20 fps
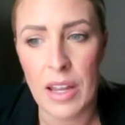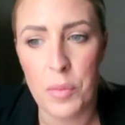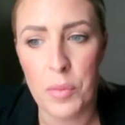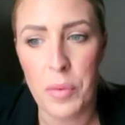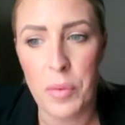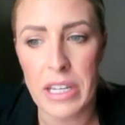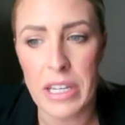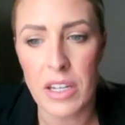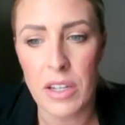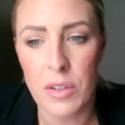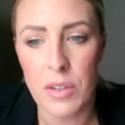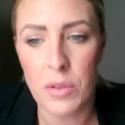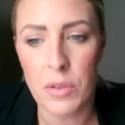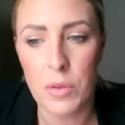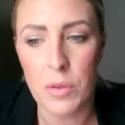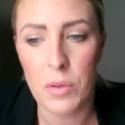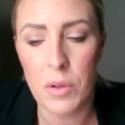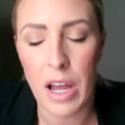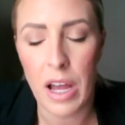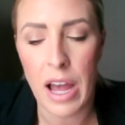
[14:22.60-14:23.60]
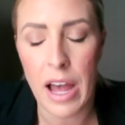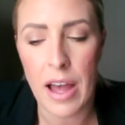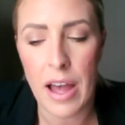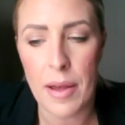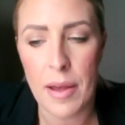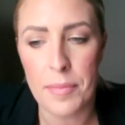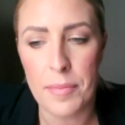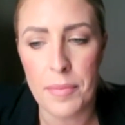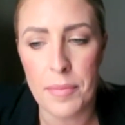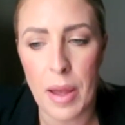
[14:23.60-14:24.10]
When you
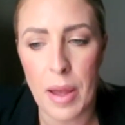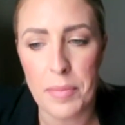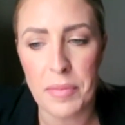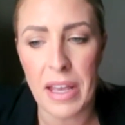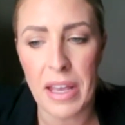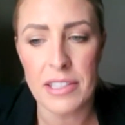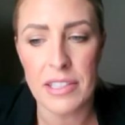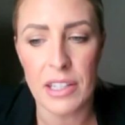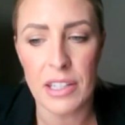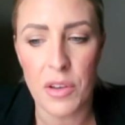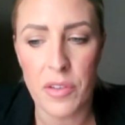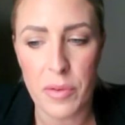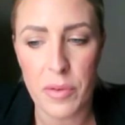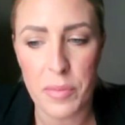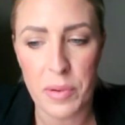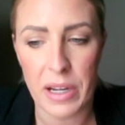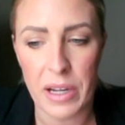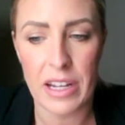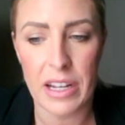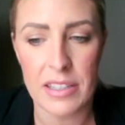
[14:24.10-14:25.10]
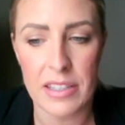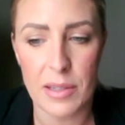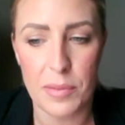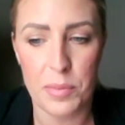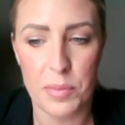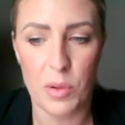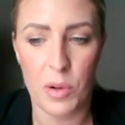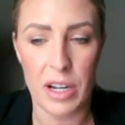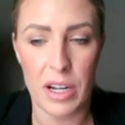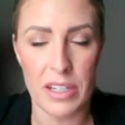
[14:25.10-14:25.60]
I'm guessing you have a pretty good
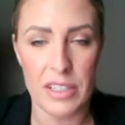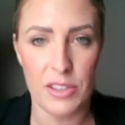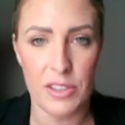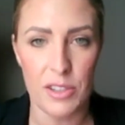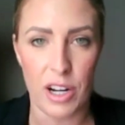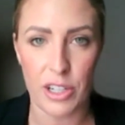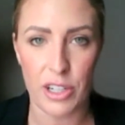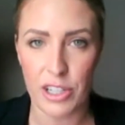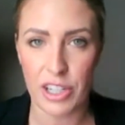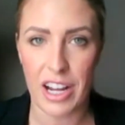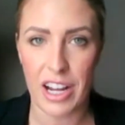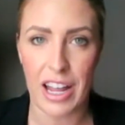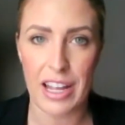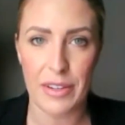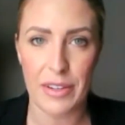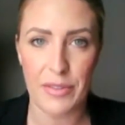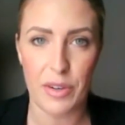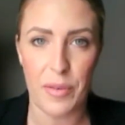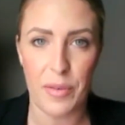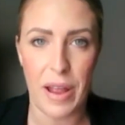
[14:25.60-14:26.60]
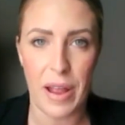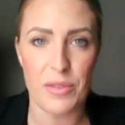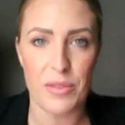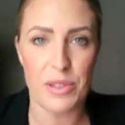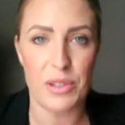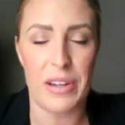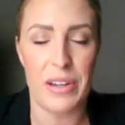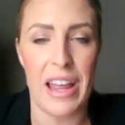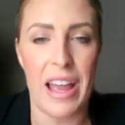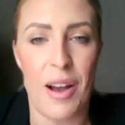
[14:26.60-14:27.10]
support structure kind of around
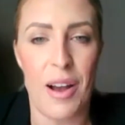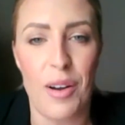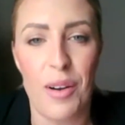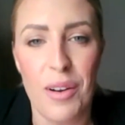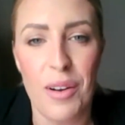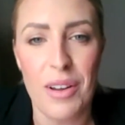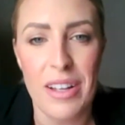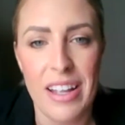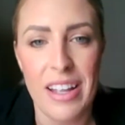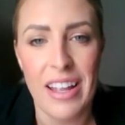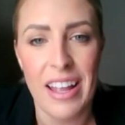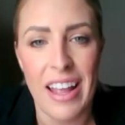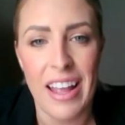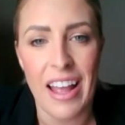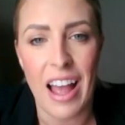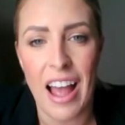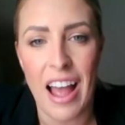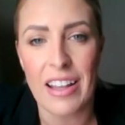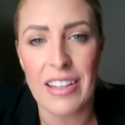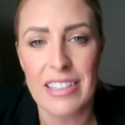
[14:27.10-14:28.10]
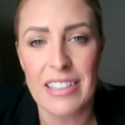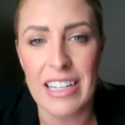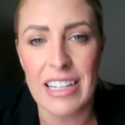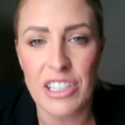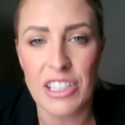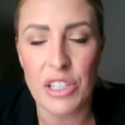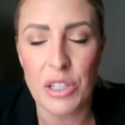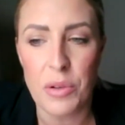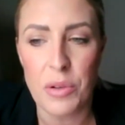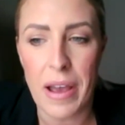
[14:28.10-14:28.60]
you now.
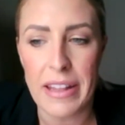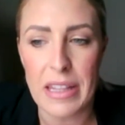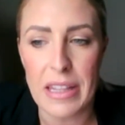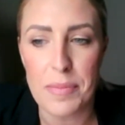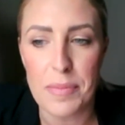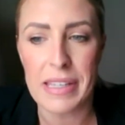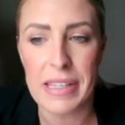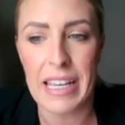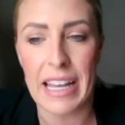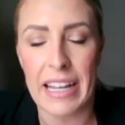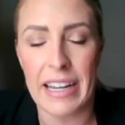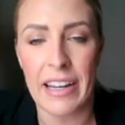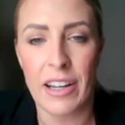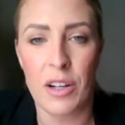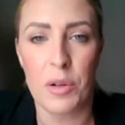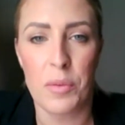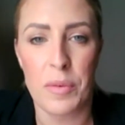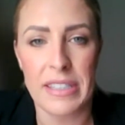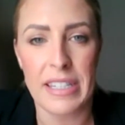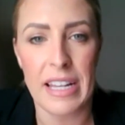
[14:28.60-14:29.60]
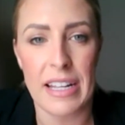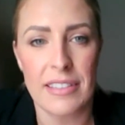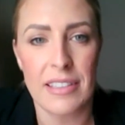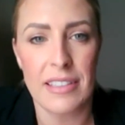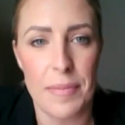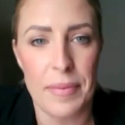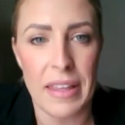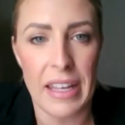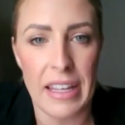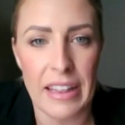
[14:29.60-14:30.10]
Did you at the beginning, or was that
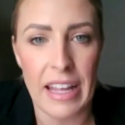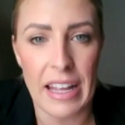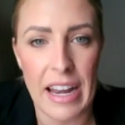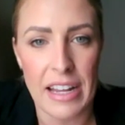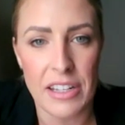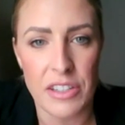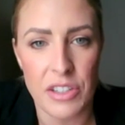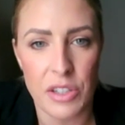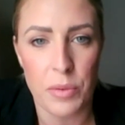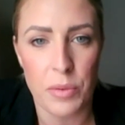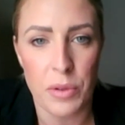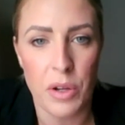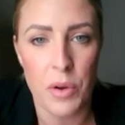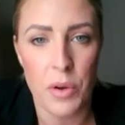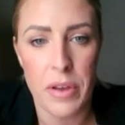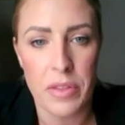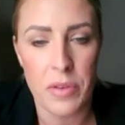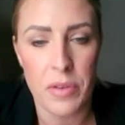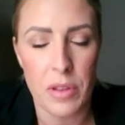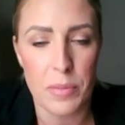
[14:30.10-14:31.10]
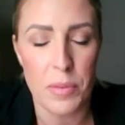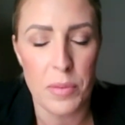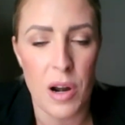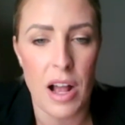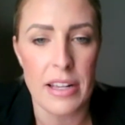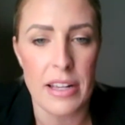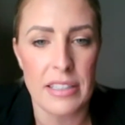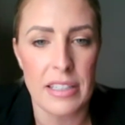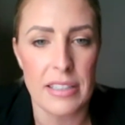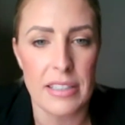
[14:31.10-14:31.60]
something that as you were going through the
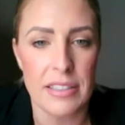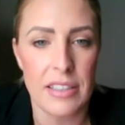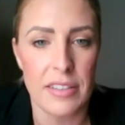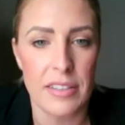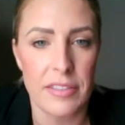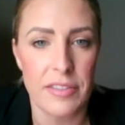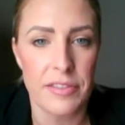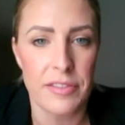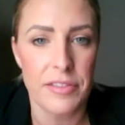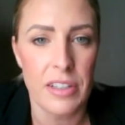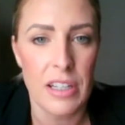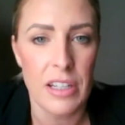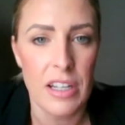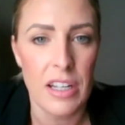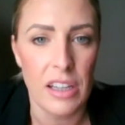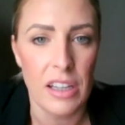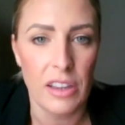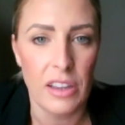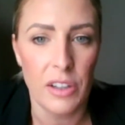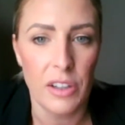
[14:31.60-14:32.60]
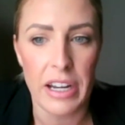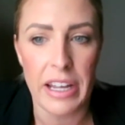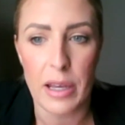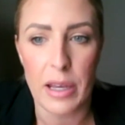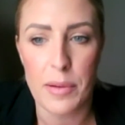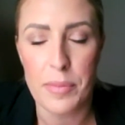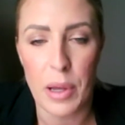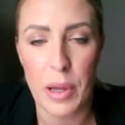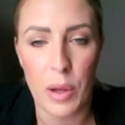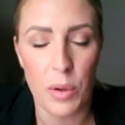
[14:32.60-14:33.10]
process of learning
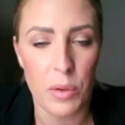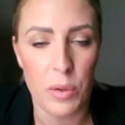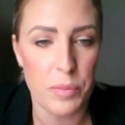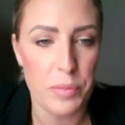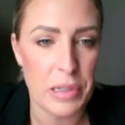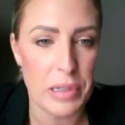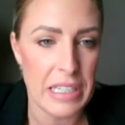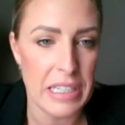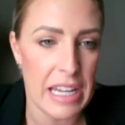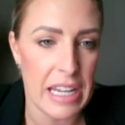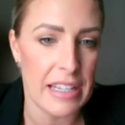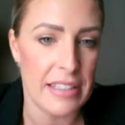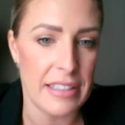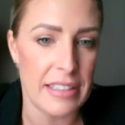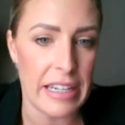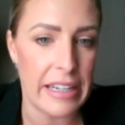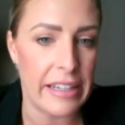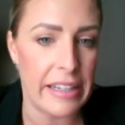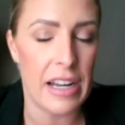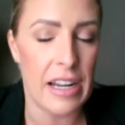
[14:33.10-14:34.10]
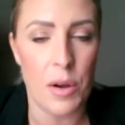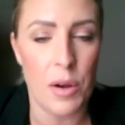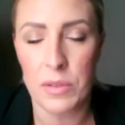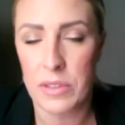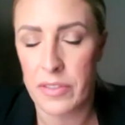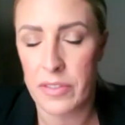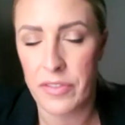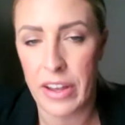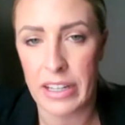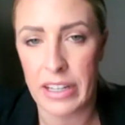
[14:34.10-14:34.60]
about PTSD and how it
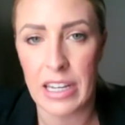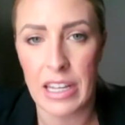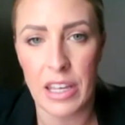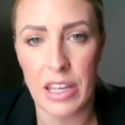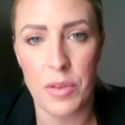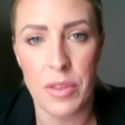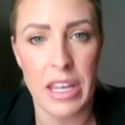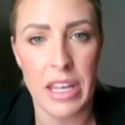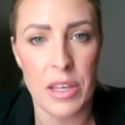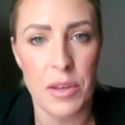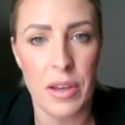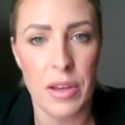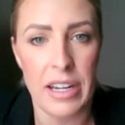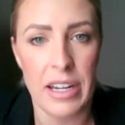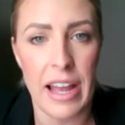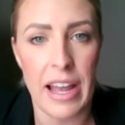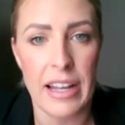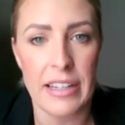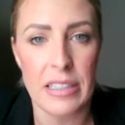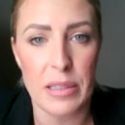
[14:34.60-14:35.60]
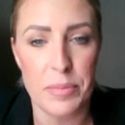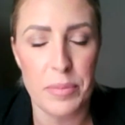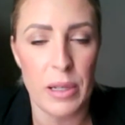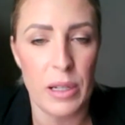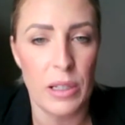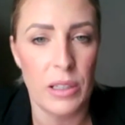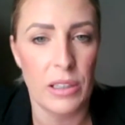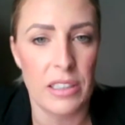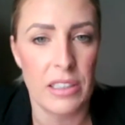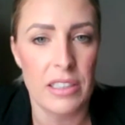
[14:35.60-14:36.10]
was affecting you that you kind of had to
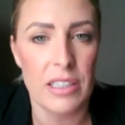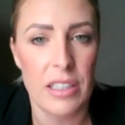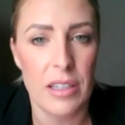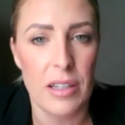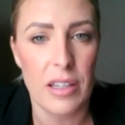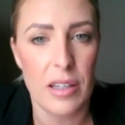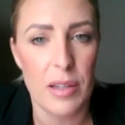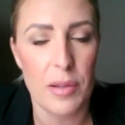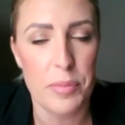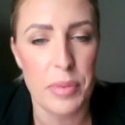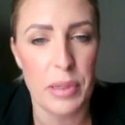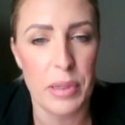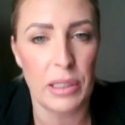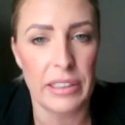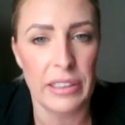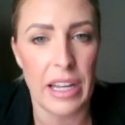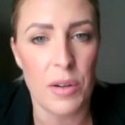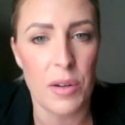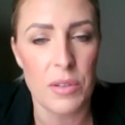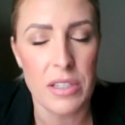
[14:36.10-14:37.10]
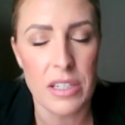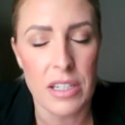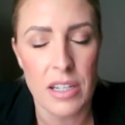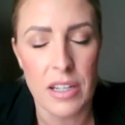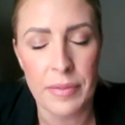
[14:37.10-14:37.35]
build out?